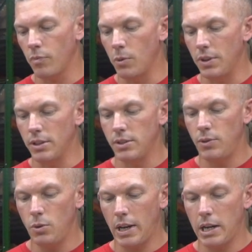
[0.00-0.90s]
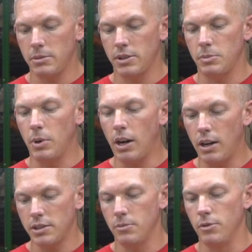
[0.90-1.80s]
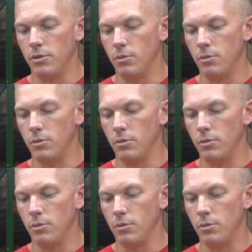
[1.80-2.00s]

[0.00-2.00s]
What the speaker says: with as few amps as possible.